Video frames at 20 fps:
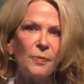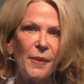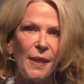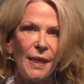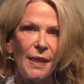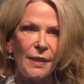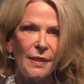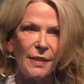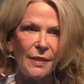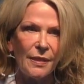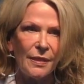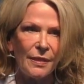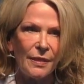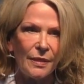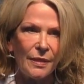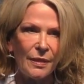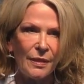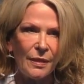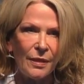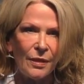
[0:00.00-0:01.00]
meet,
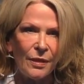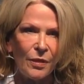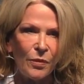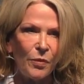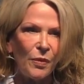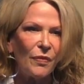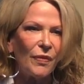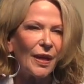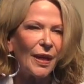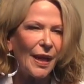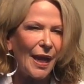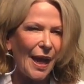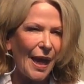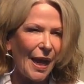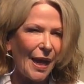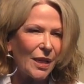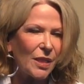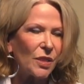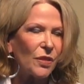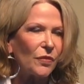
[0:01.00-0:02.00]
we've got to
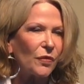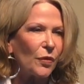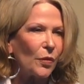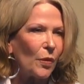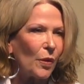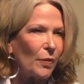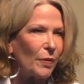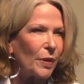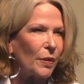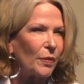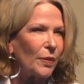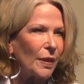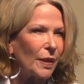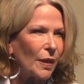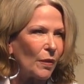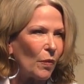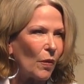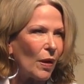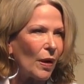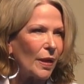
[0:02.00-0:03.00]
ask for what we really
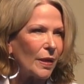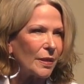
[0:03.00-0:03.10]
want.